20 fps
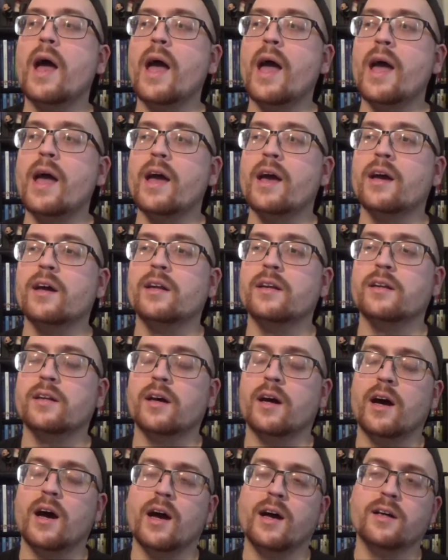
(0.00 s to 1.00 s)
and
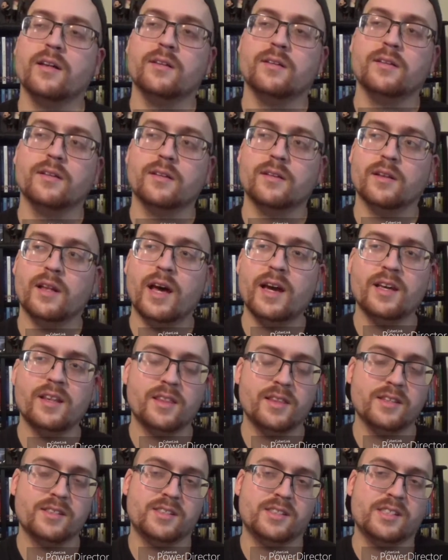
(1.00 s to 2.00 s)
i
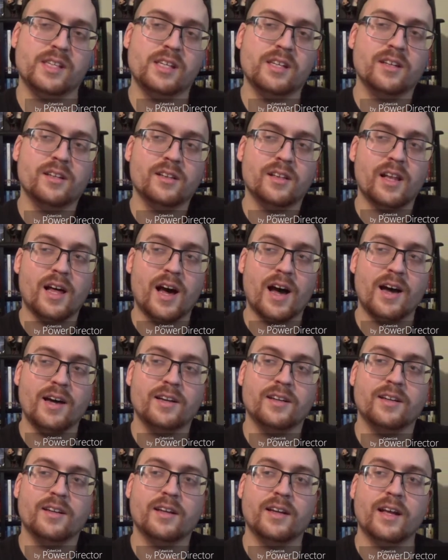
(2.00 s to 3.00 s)
like this scene a
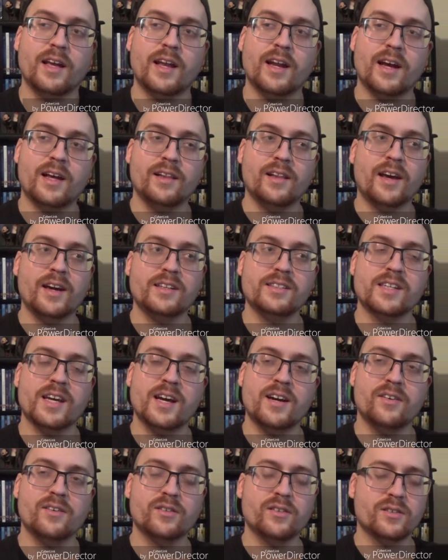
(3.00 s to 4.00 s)
lot and I liked
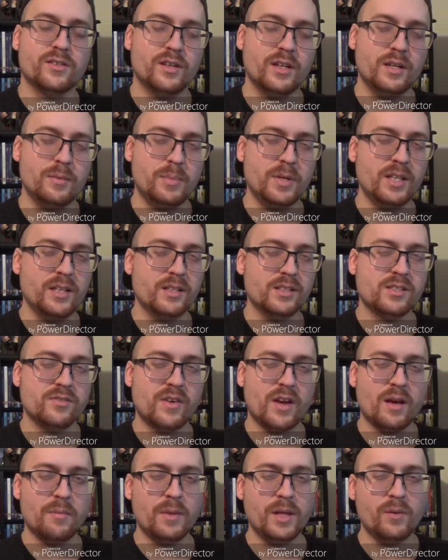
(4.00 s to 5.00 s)
how creepy this
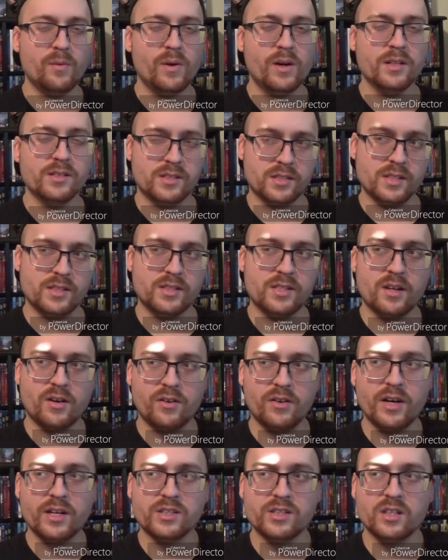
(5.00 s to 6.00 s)
family was, this
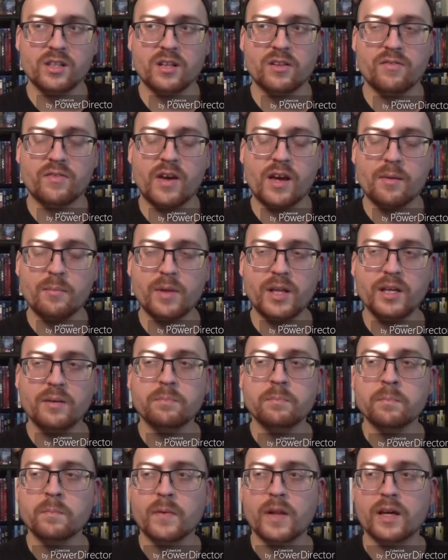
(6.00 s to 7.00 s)
iteration of the family.
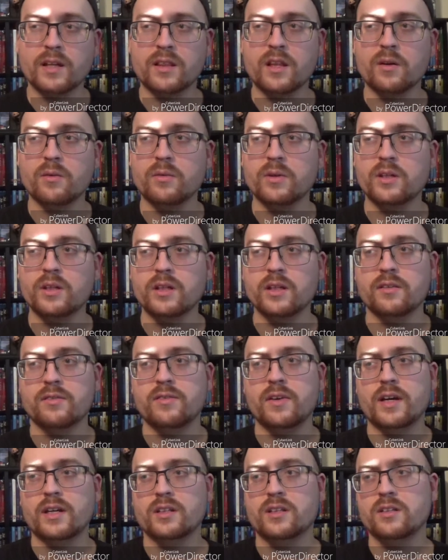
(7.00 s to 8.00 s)
Like they're really
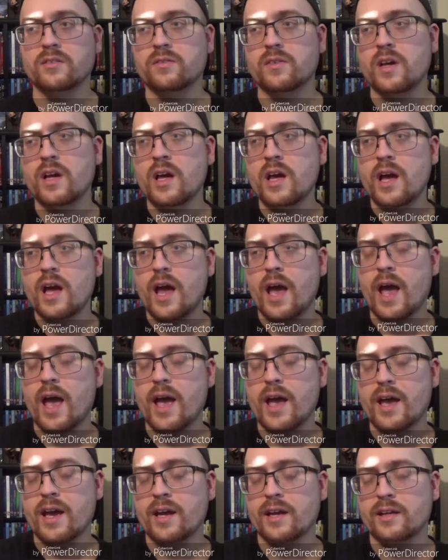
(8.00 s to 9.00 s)
effective,
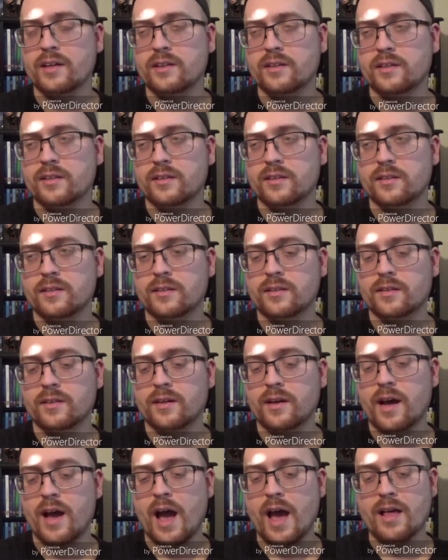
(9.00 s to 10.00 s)
and
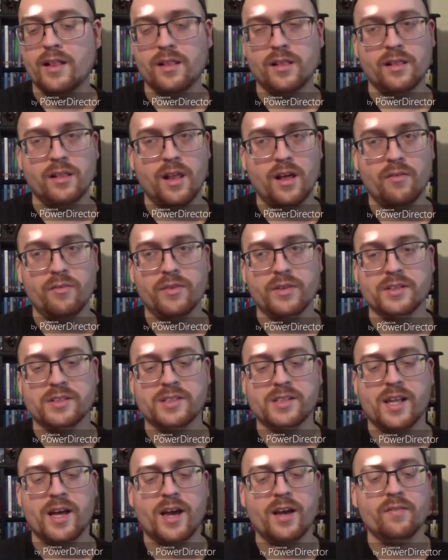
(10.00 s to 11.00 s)
I love
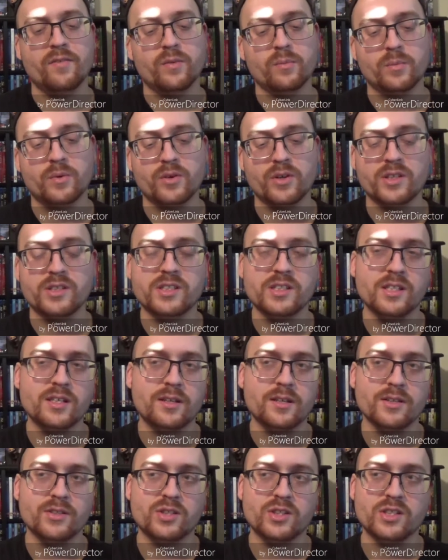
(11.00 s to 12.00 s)
this line from Chrissy
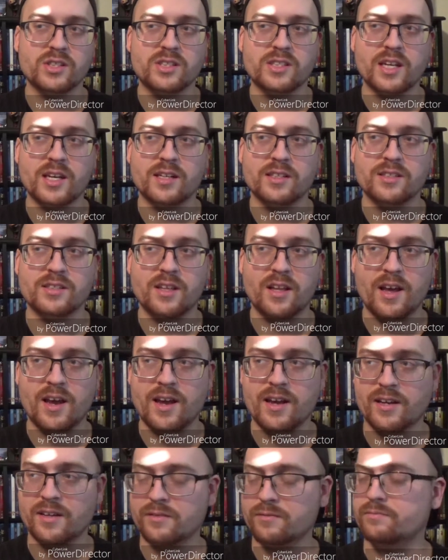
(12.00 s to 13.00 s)
because she says
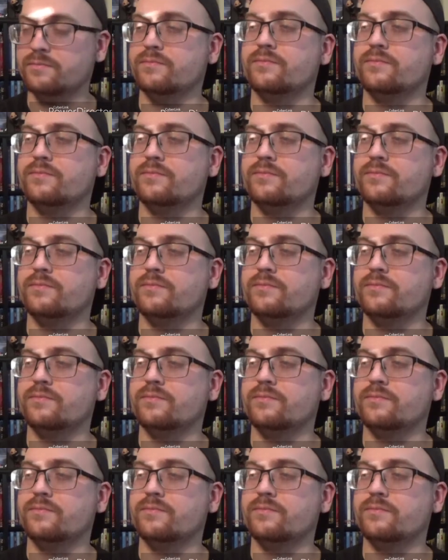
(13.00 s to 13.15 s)
like,